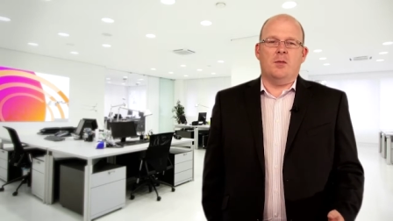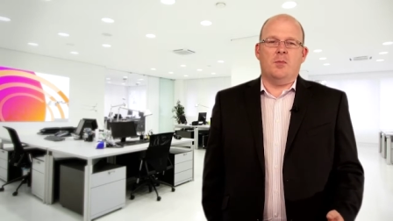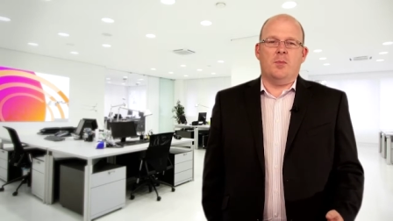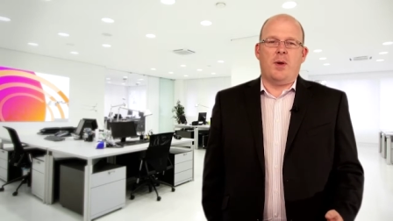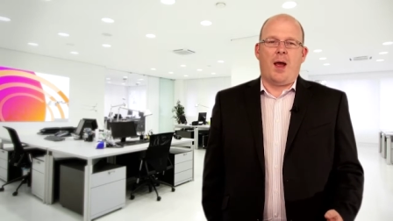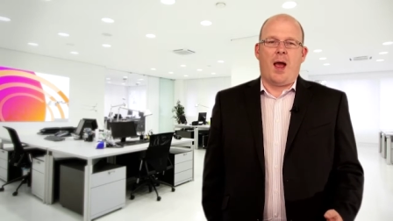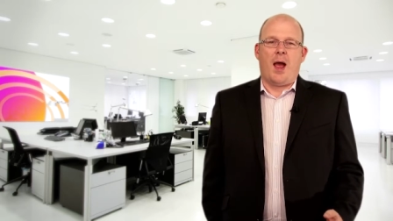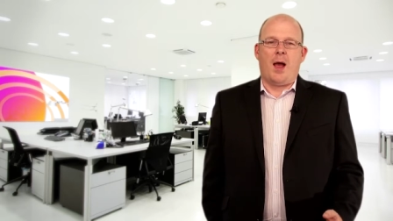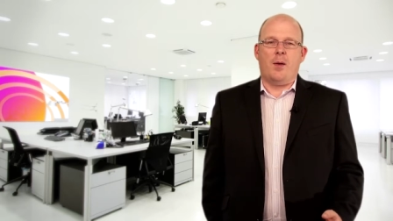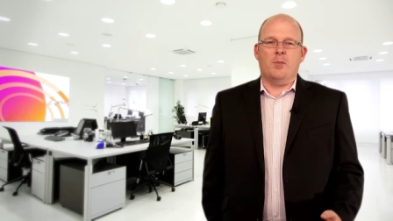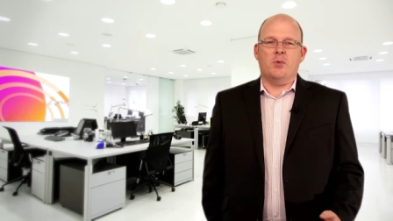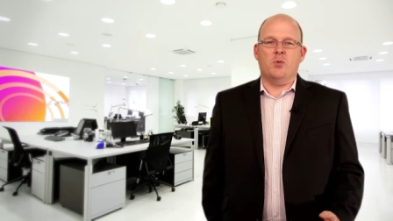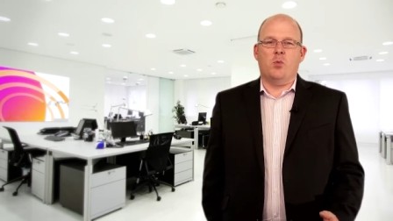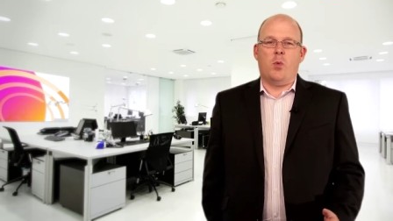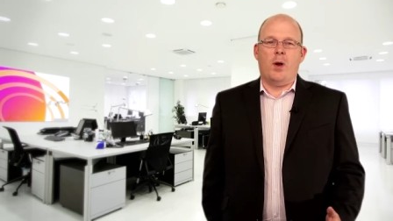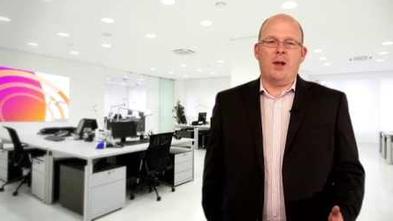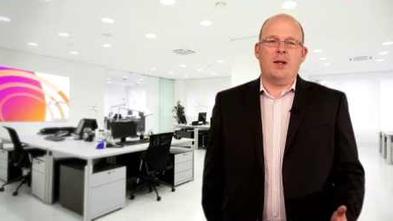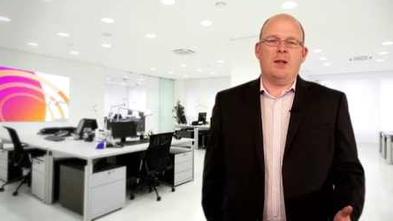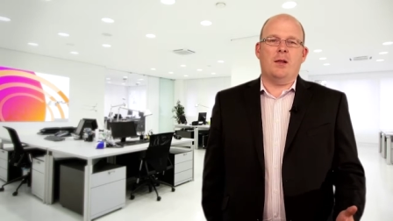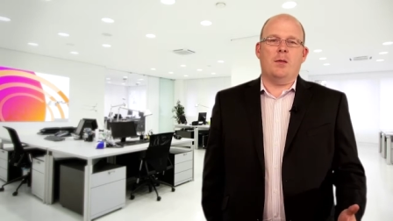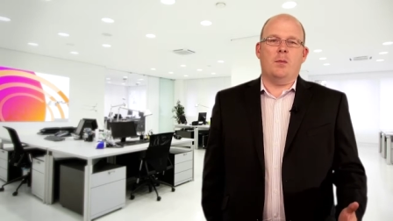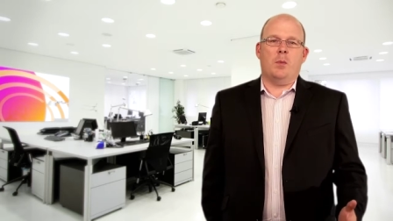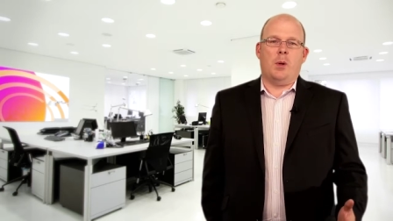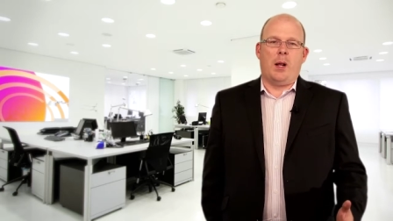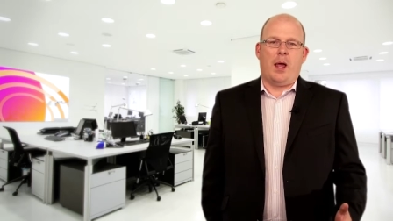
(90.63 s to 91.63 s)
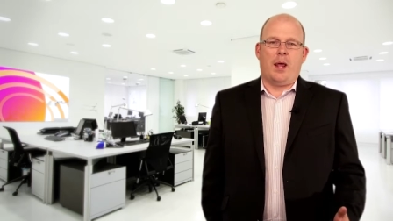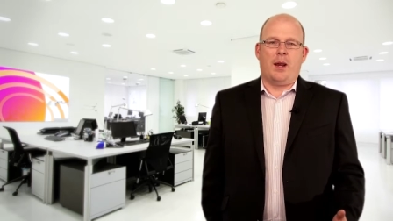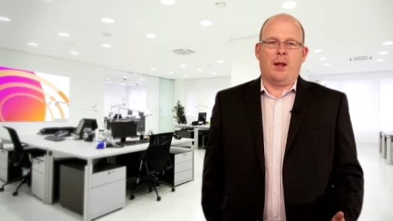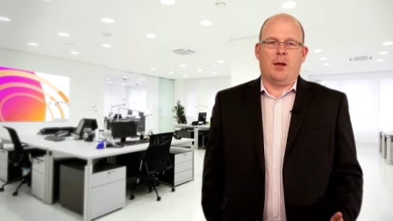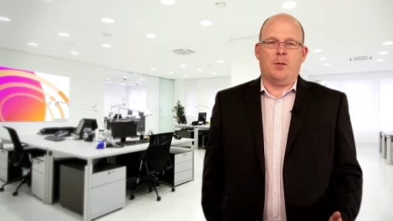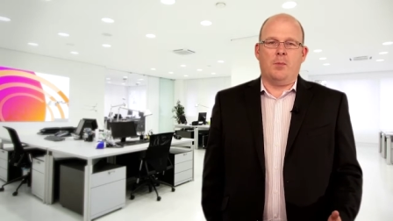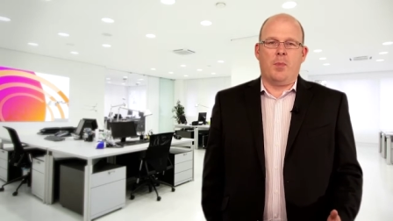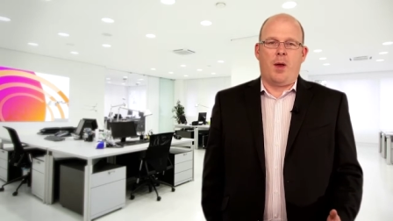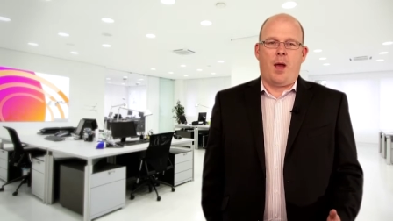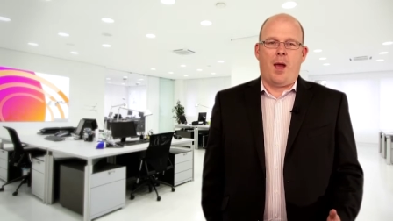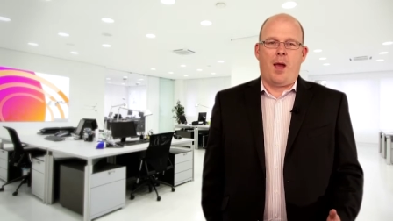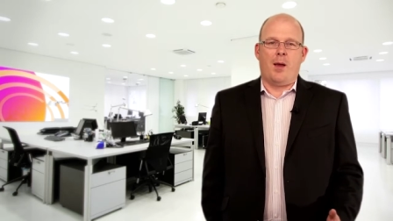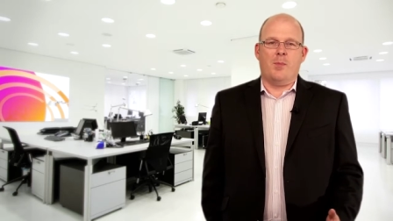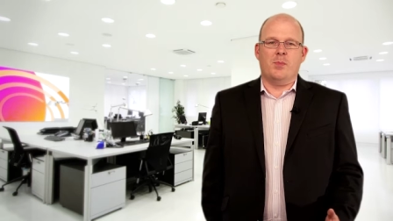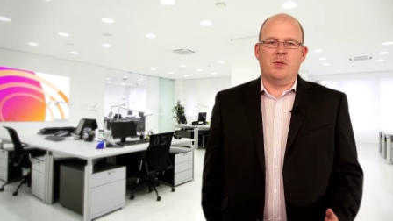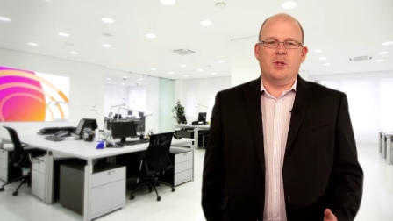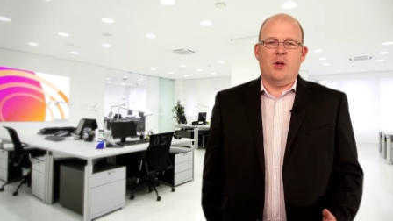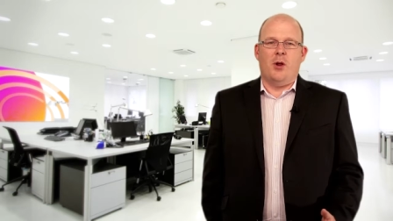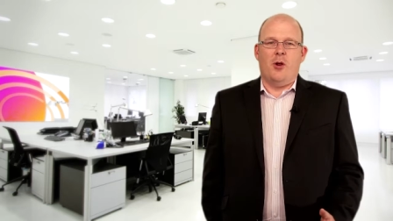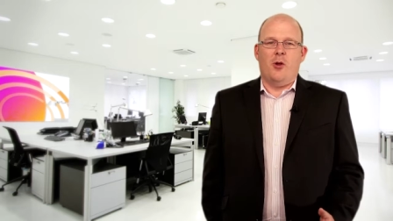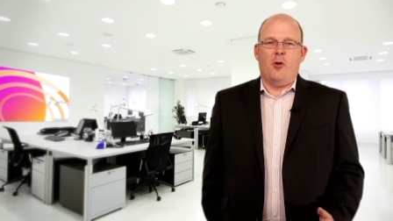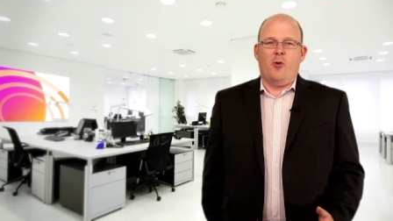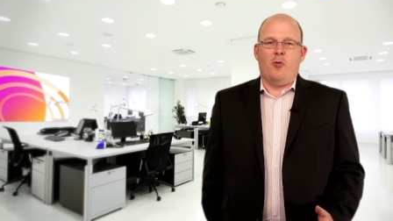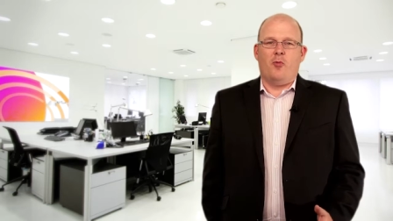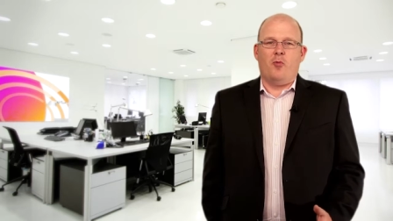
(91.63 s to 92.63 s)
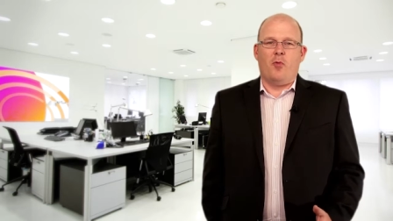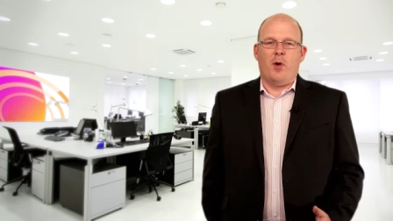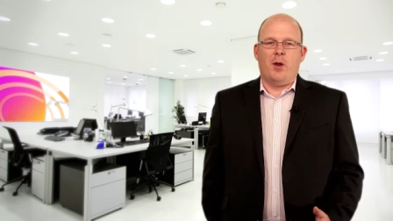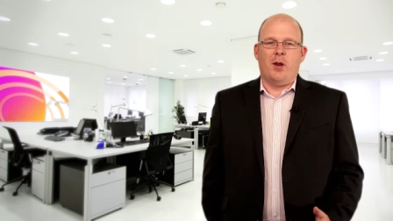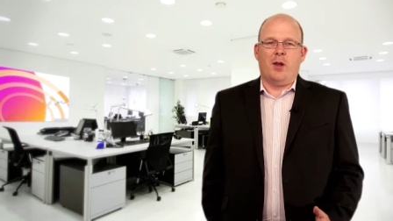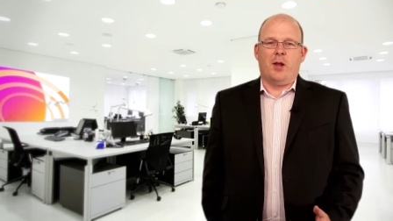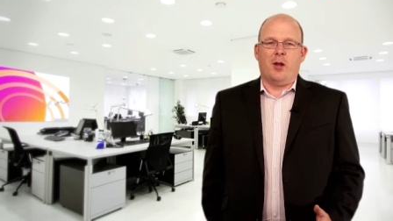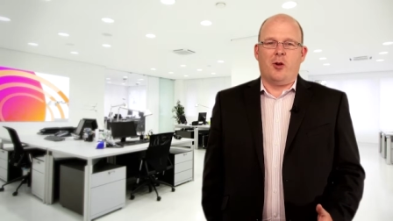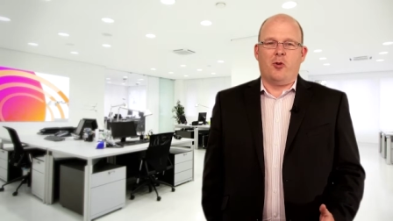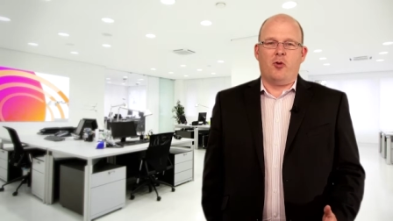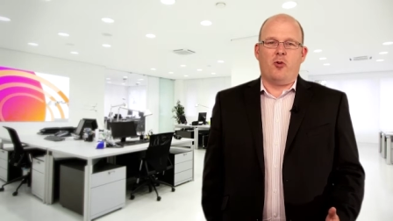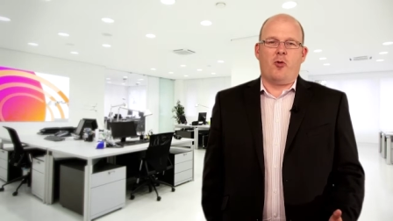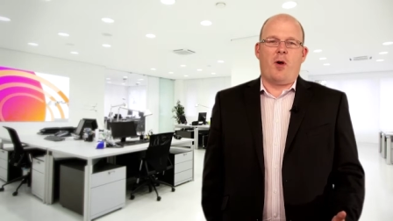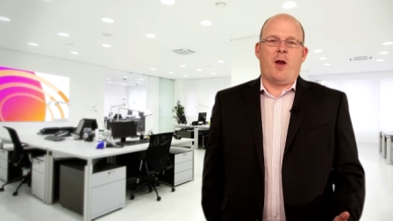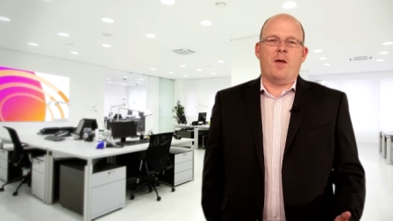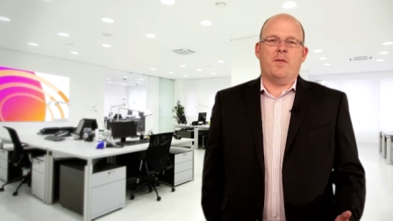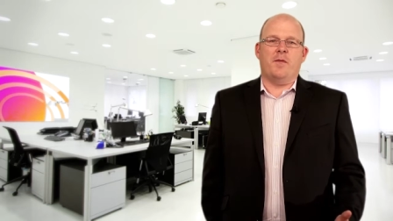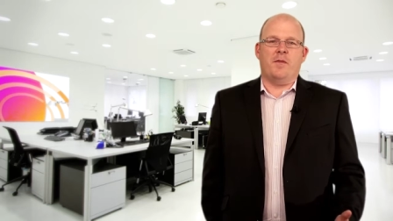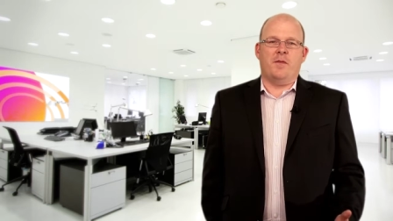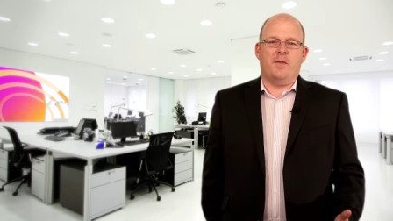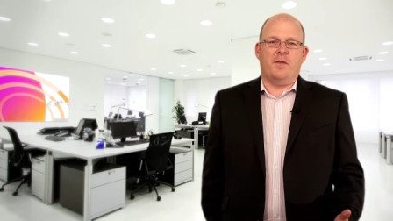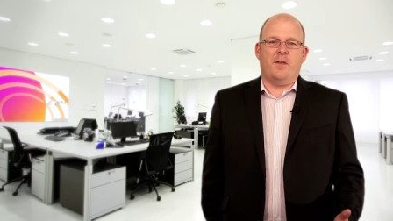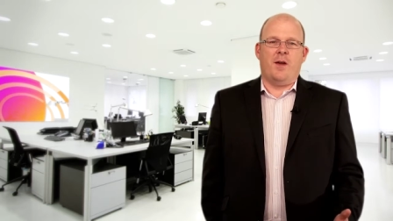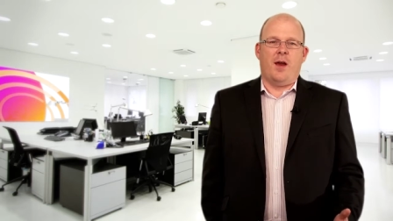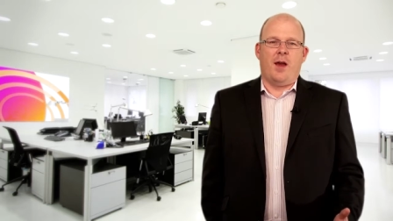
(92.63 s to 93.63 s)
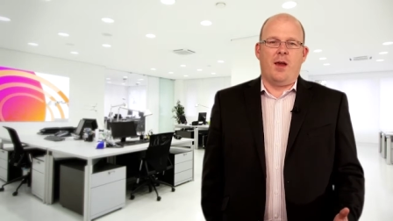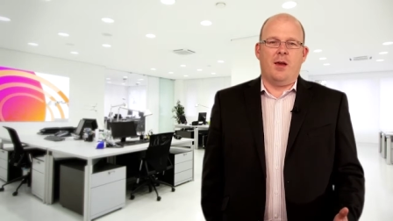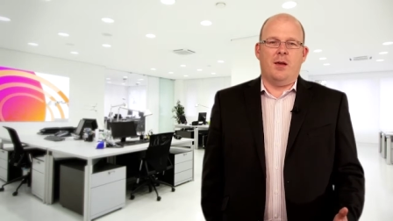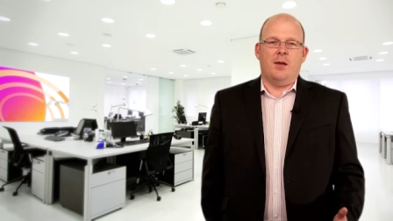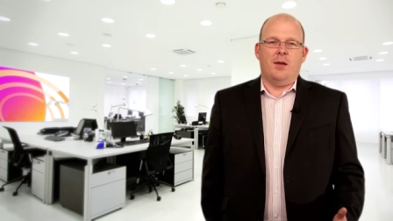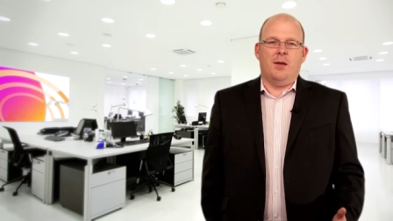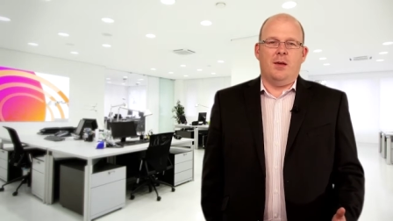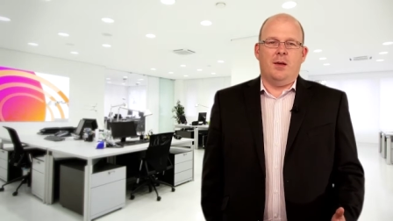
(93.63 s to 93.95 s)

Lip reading: Perhaps wedding planning, perhaps running a craft fair,